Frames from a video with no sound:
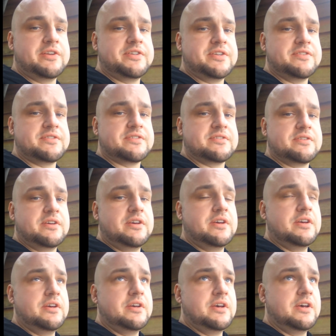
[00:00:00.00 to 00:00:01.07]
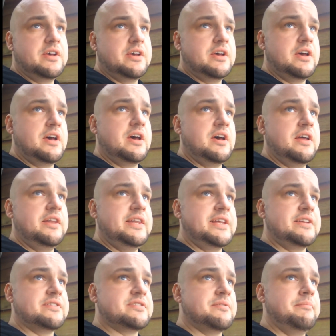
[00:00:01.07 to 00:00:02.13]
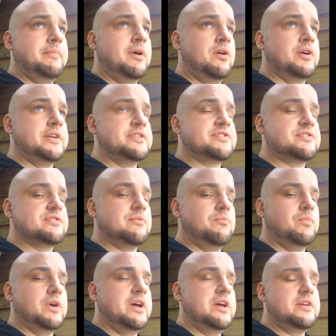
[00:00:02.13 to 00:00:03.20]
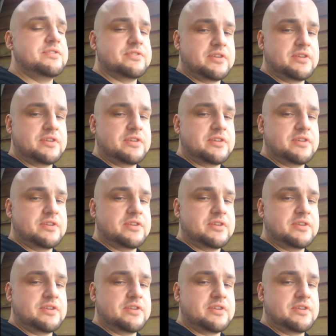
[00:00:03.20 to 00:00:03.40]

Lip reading: This is linked to mine somewhere,